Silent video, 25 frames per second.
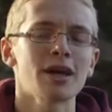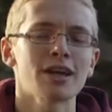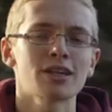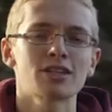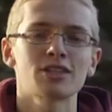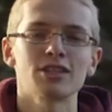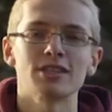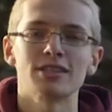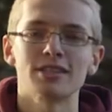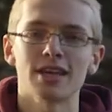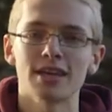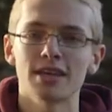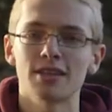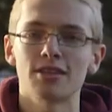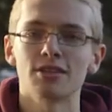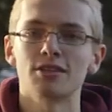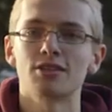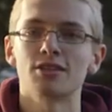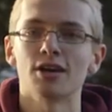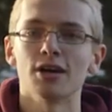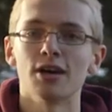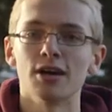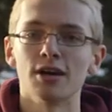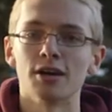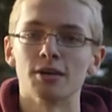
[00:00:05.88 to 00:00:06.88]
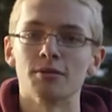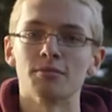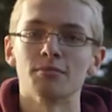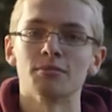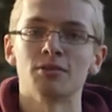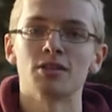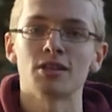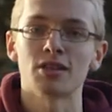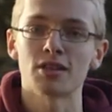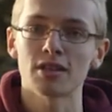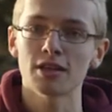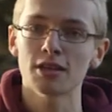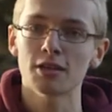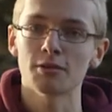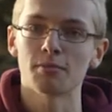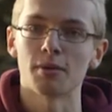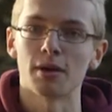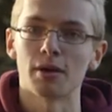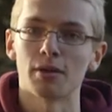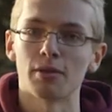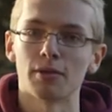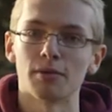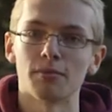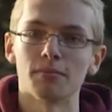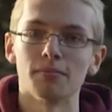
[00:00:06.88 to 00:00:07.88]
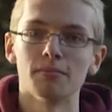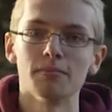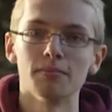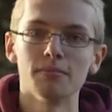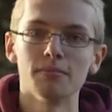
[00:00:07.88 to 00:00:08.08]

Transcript: actually take the time to think about them?